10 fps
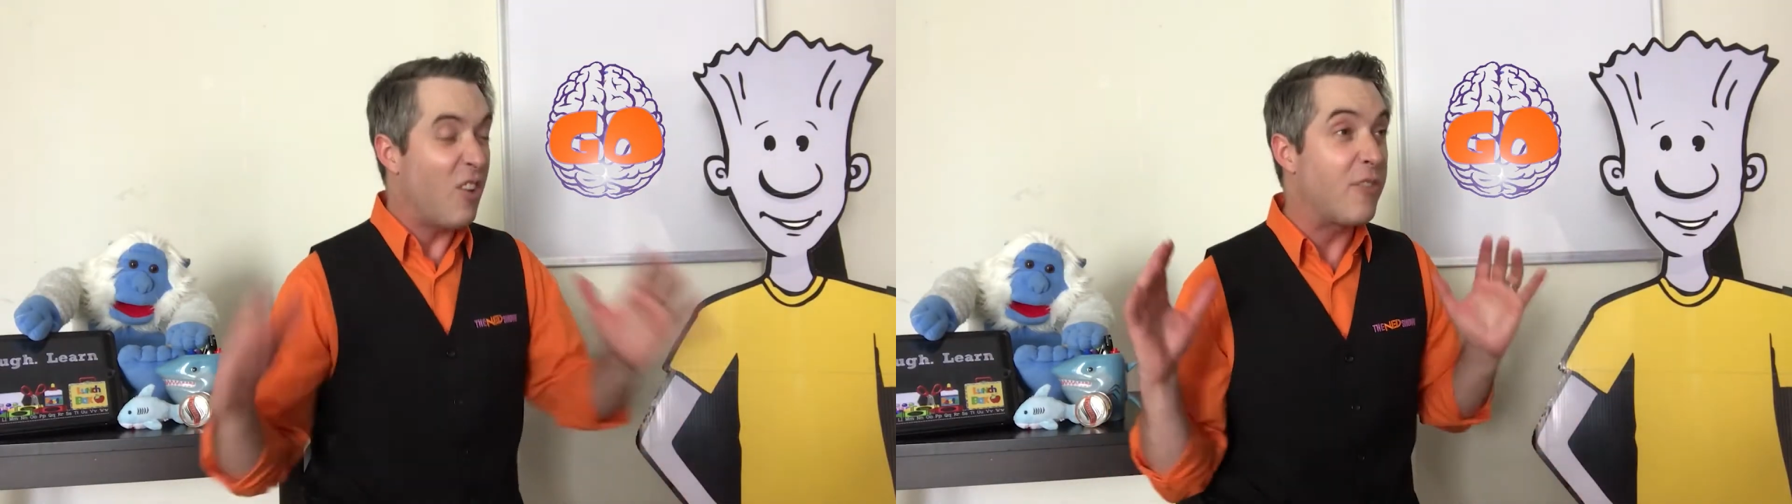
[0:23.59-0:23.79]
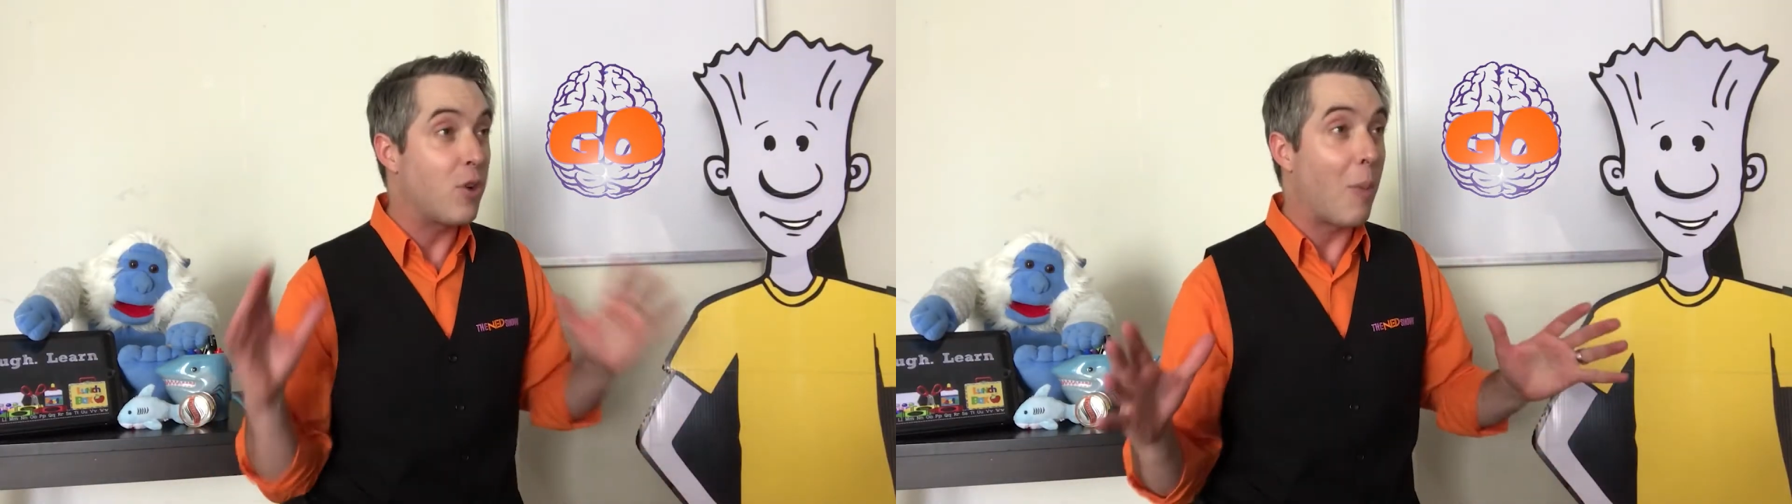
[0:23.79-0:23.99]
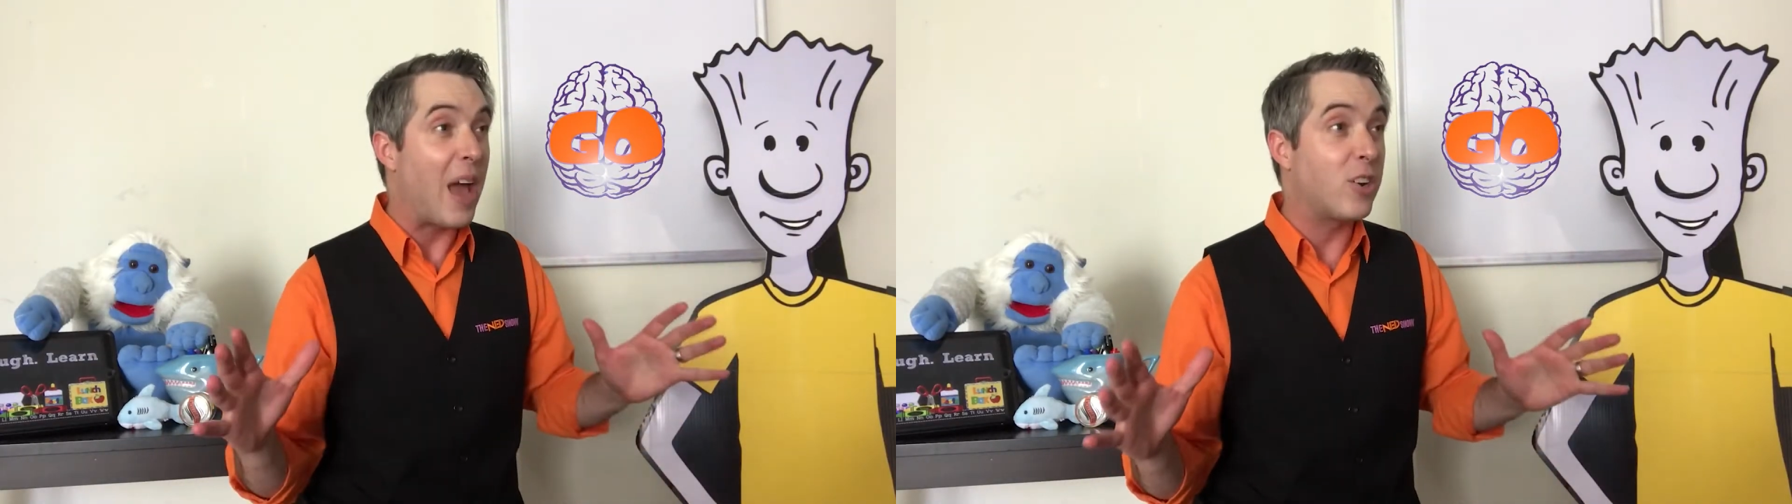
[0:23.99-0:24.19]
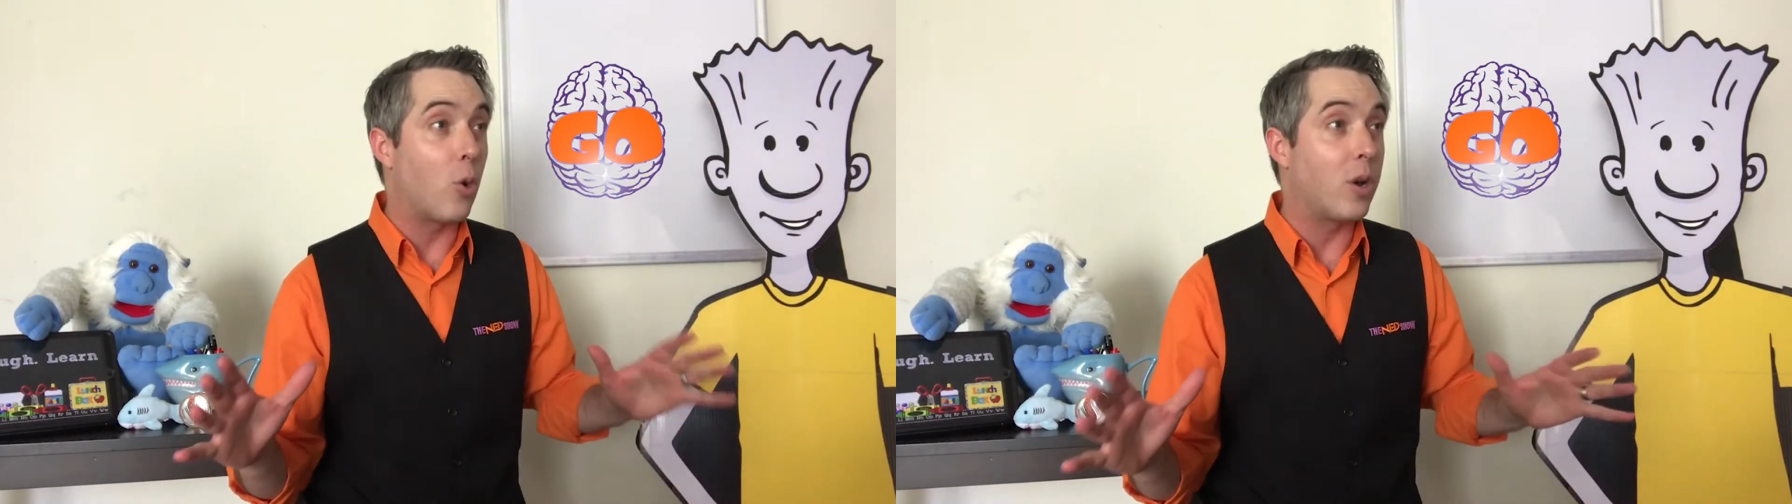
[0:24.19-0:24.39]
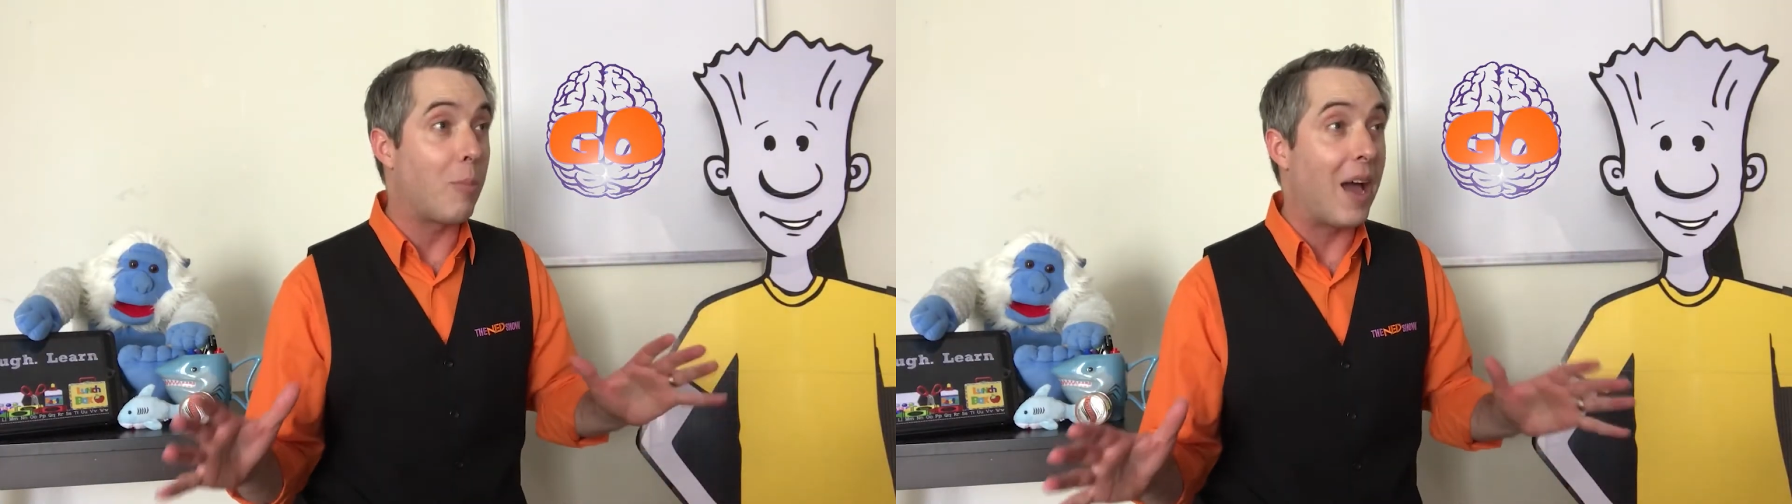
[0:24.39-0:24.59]
have your mind
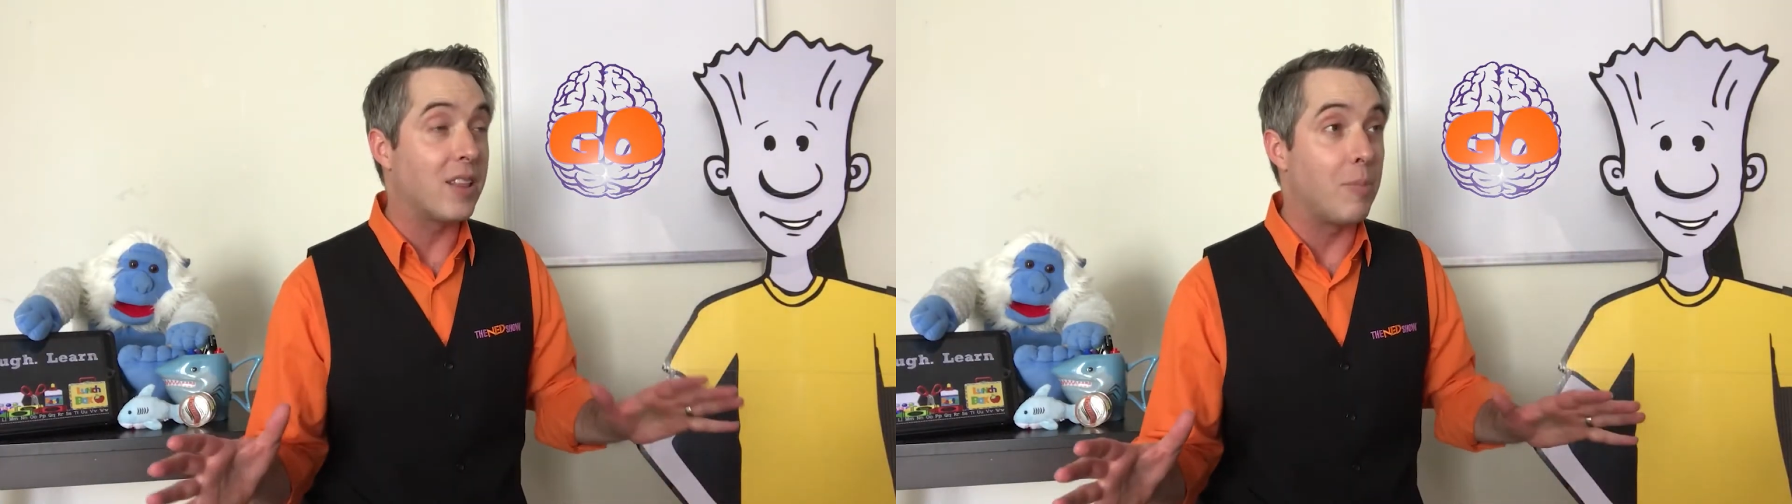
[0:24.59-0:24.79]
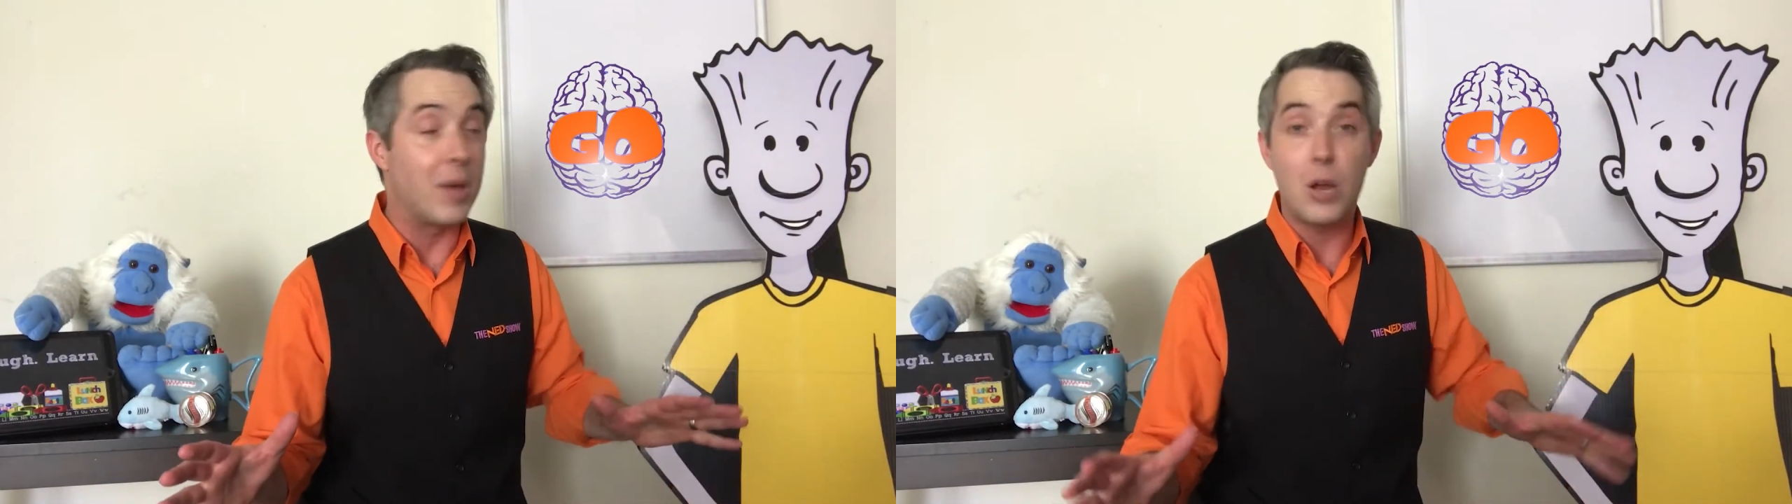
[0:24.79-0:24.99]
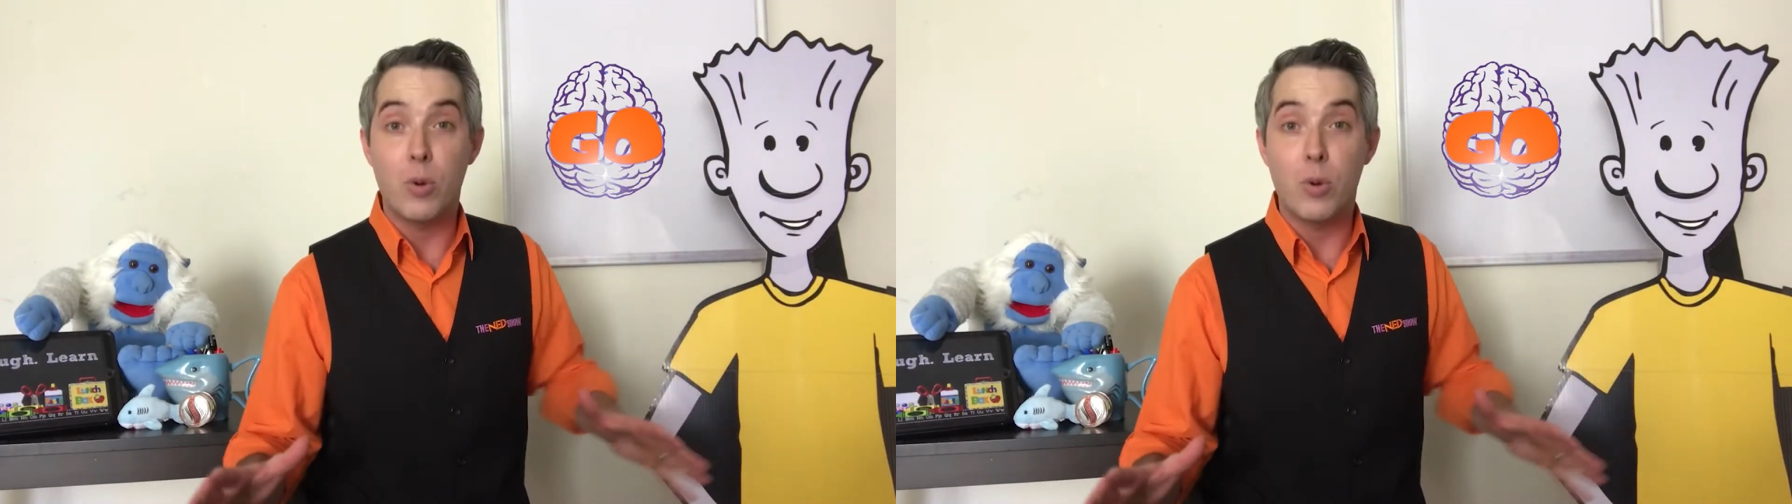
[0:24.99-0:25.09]
going a mile a minute